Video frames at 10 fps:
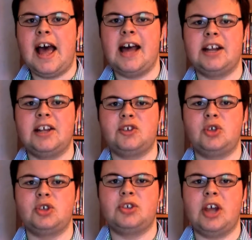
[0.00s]
and it
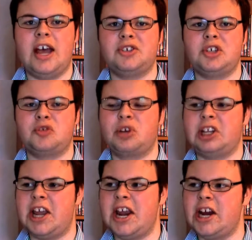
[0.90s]
just has this
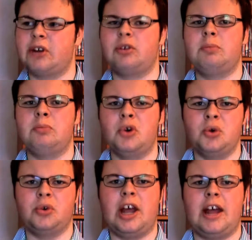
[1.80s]
really eerie
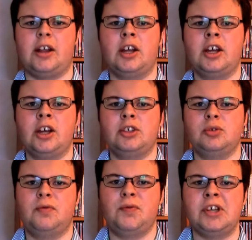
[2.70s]
mood, and
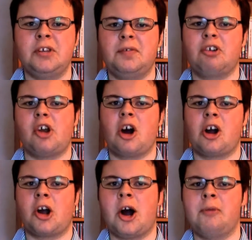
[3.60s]
you feel very
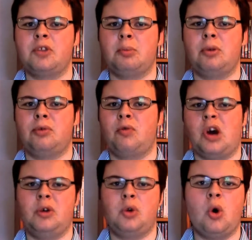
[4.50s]
uncomfortable
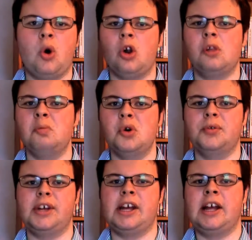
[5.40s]
throughout the whole
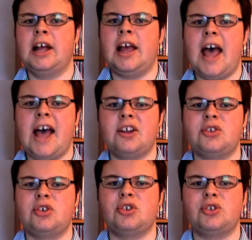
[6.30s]
movie, and
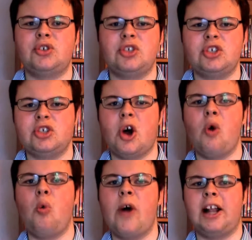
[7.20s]
it's just
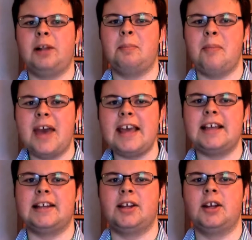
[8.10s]
so well
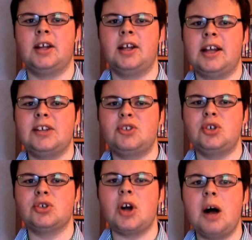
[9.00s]
made. It's
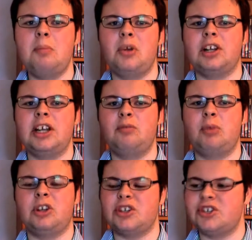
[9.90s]
just
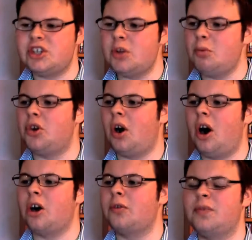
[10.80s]
unbelievable. The
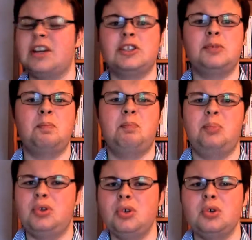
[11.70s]
cinematography is
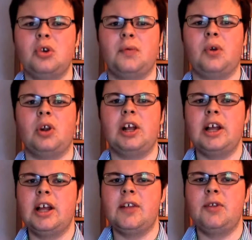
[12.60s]
beautiful.
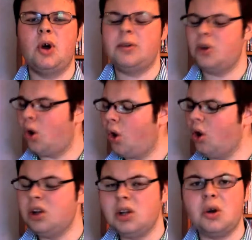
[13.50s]
The
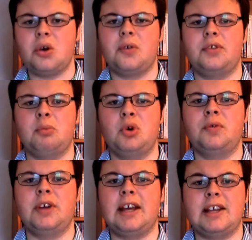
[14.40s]
whole look of the
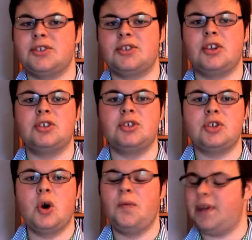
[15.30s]
movie is
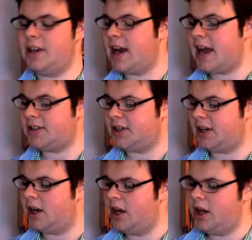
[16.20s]
so
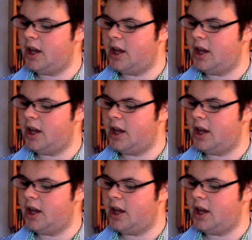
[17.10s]
fantastic.